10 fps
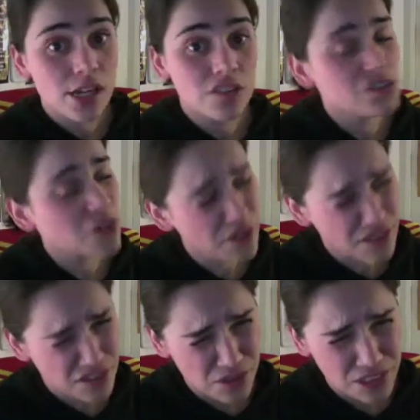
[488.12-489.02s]
Sorry
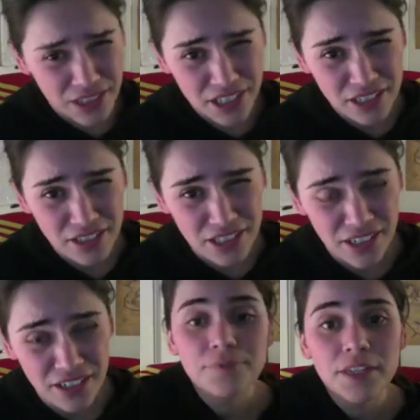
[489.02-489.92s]
this was late
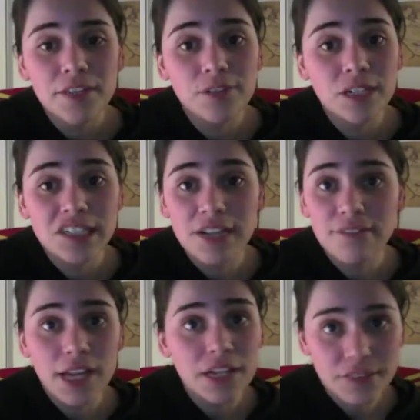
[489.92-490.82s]
again. If you guys have
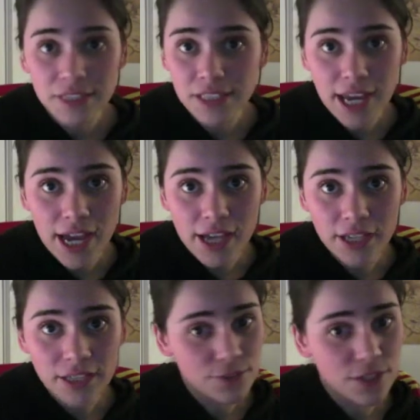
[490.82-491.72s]
anything to add,
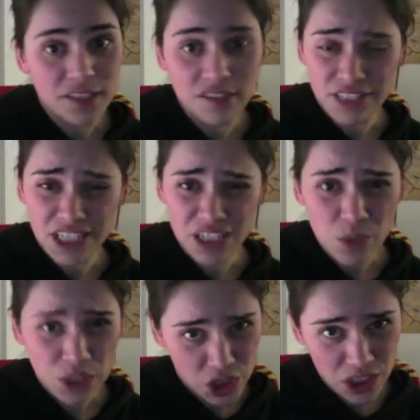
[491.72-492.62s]
if you guys have any
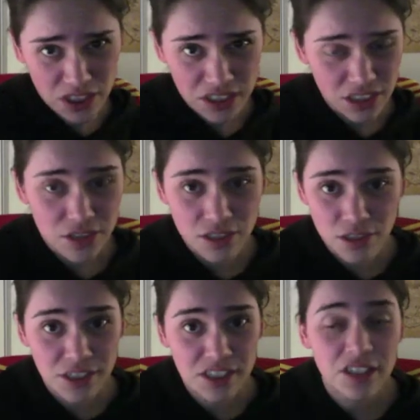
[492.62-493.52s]
questions, any
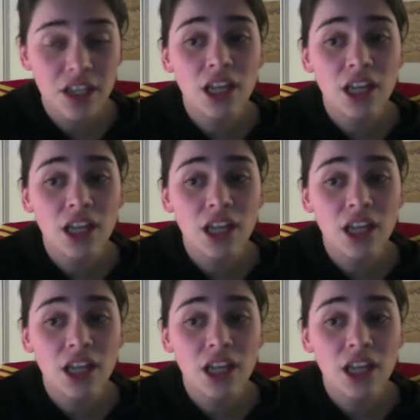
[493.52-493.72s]
theories,